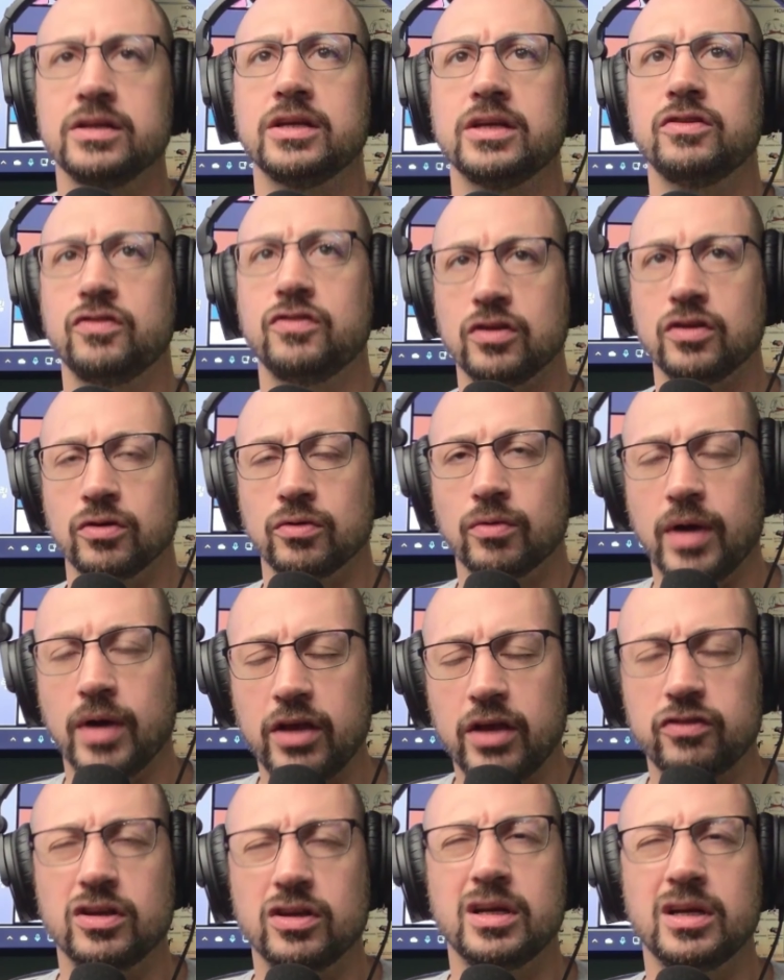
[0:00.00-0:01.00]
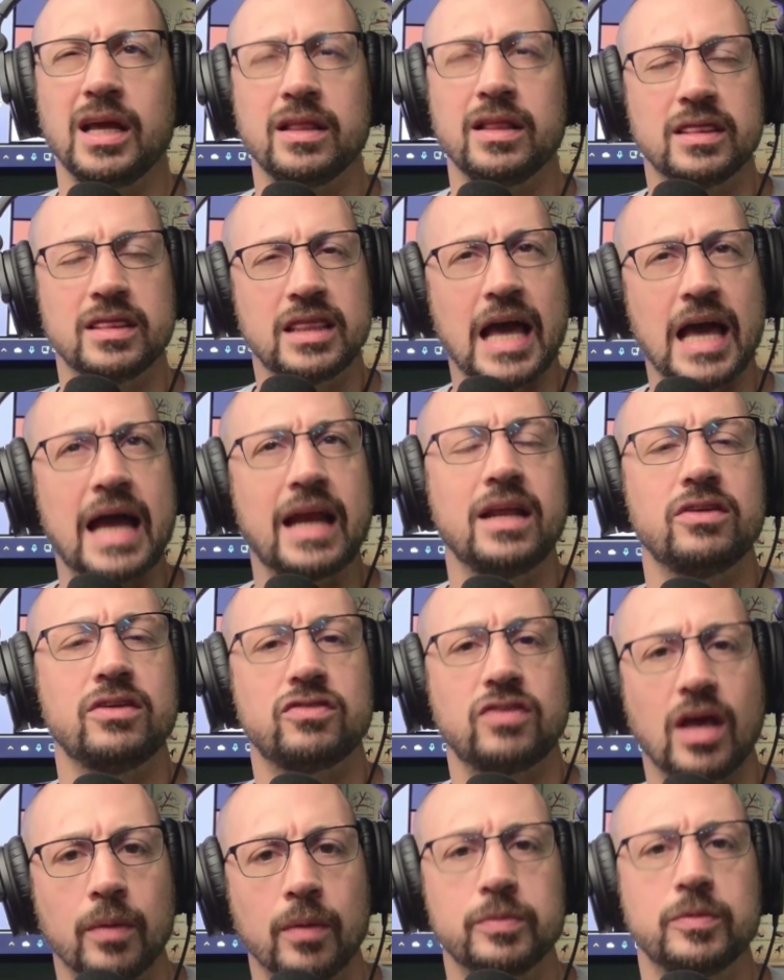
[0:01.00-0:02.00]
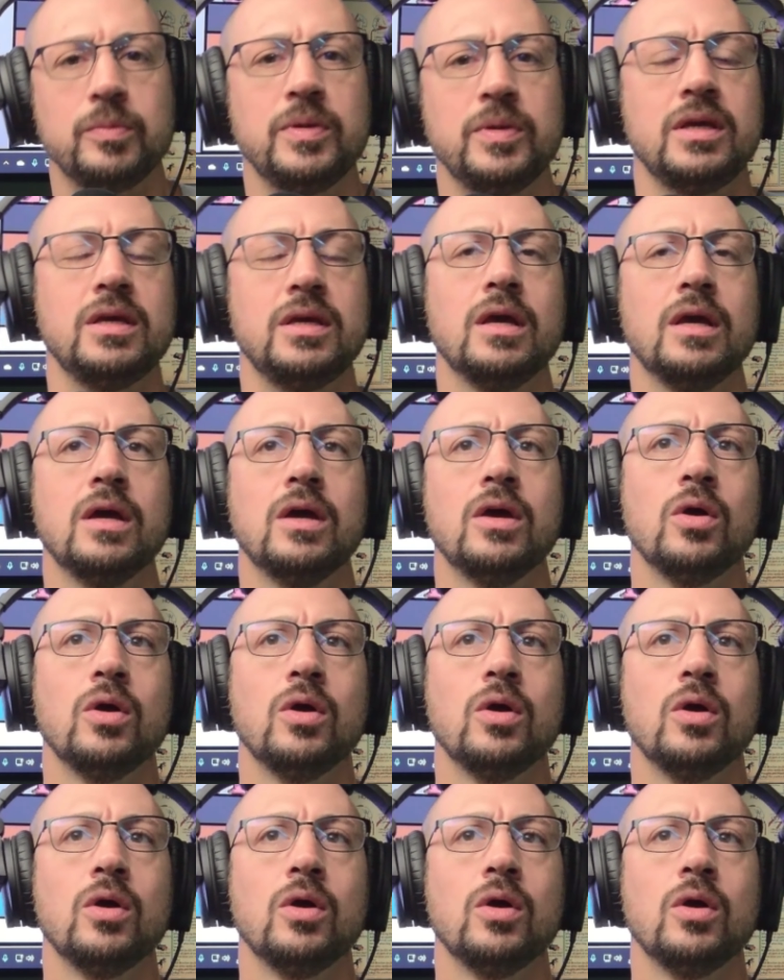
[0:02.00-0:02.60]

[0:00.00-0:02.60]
consideration and that has helped me